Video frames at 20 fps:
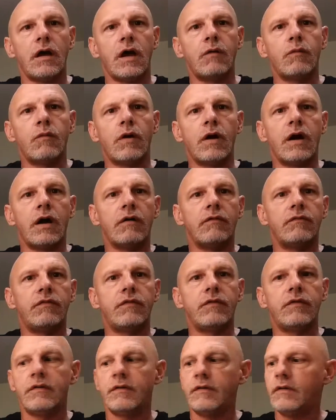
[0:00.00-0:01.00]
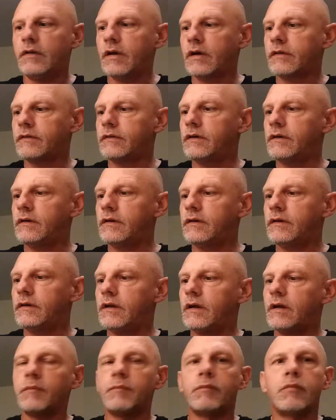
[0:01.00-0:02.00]
have, like the
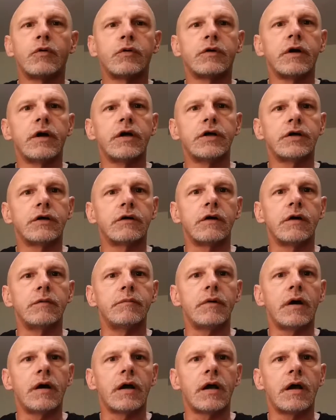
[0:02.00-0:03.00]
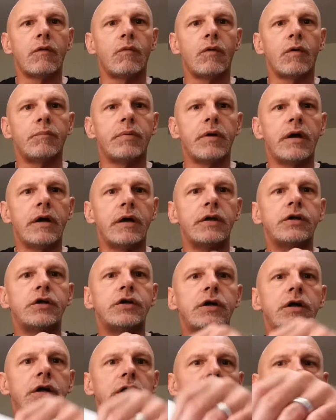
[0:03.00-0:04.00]
non-importation agreement, I got one page,
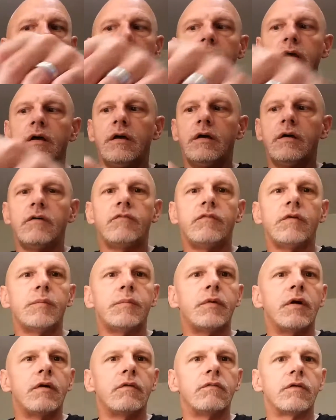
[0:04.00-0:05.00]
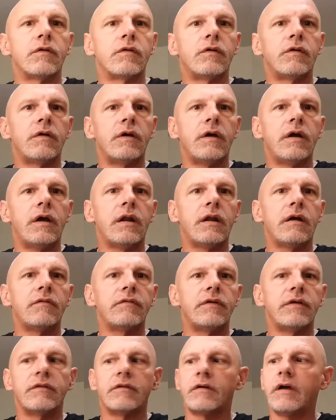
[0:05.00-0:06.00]
flip it over, and I've
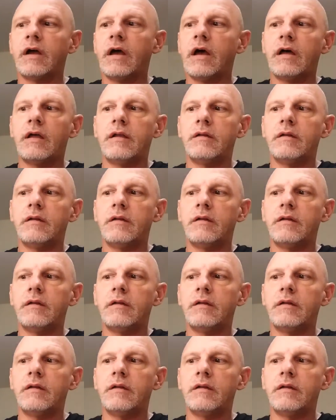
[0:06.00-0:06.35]
either got